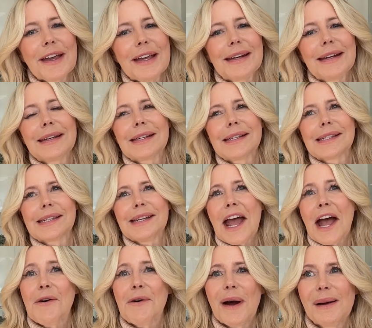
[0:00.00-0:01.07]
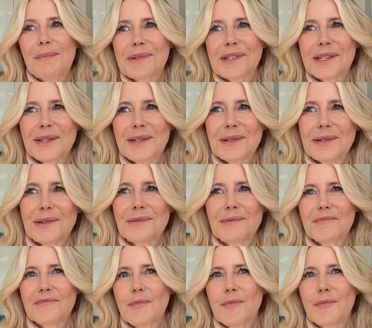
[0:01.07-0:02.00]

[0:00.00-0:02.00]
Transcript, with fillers: It is now up to